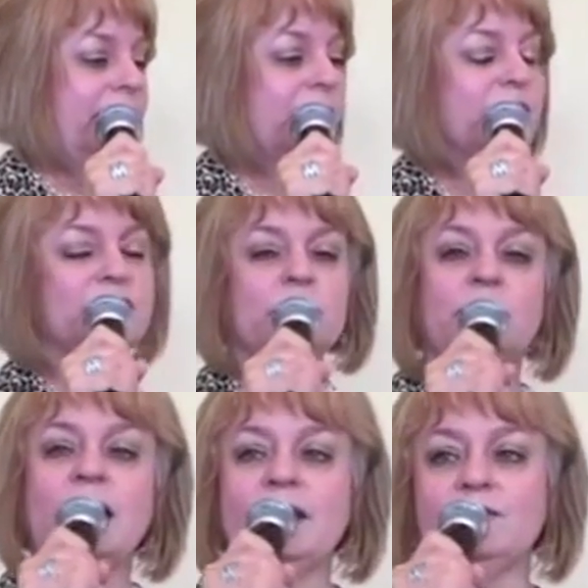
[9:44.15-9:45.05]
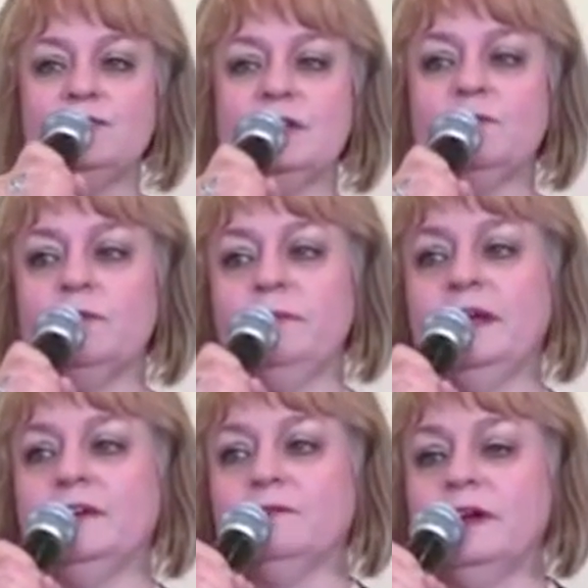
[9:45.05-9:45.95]
There were some letters that were
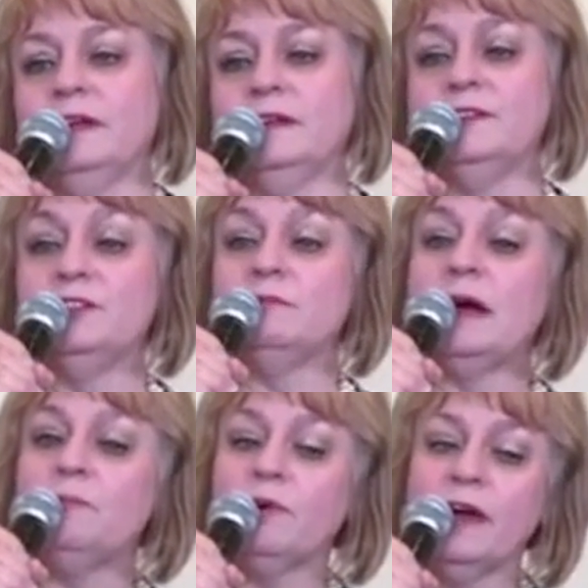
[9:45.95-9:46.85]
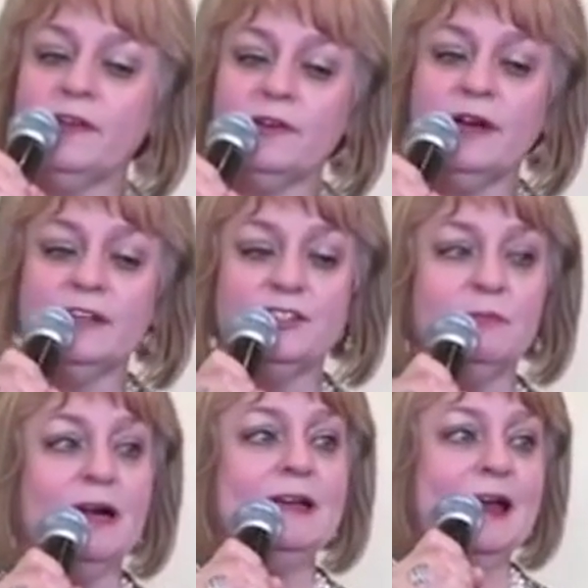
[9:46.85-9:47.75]
being written to my brother and
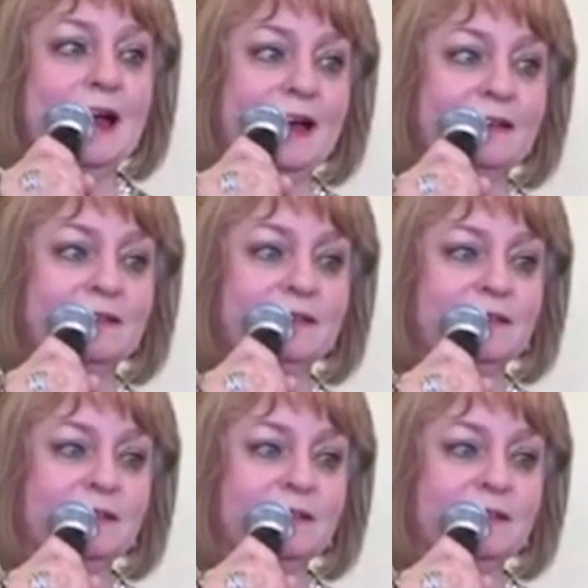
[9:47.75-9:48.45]
to my dad,